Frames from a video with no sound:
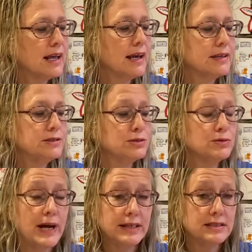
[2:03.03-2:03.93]
had a
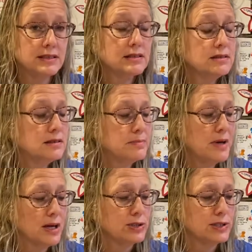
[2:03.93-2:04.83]
direct
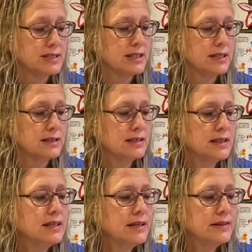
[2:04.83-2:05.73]
democracy.
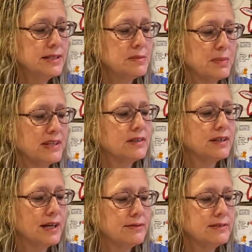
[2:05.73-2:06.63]
This meant that
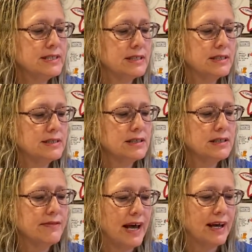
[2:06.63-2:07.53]
every citizen of
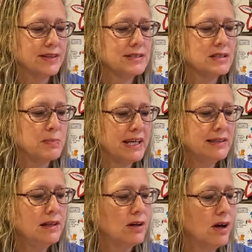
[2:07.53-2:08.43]
Athens made the
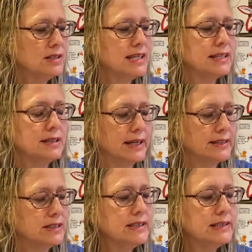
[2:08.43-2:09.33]
laws and
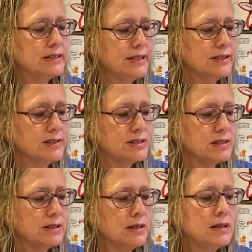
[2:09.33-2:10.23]
elected their leaders.
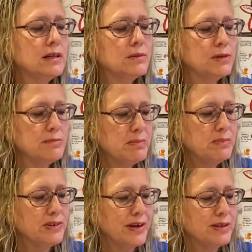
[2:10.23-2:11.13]
Remember,
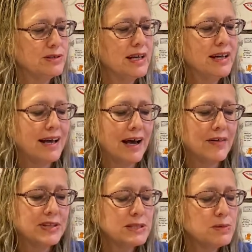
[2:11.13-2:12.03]
though,
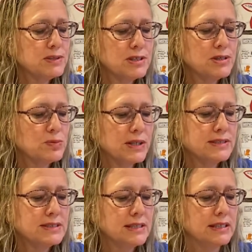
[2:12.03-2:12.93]
Athens was just one
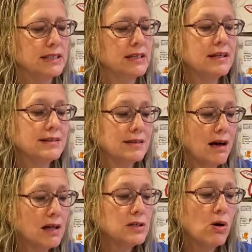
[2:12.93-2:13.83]
city,
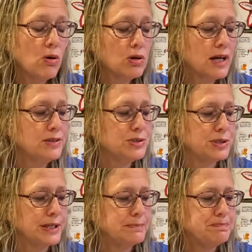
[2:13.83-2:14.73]
not a whole country.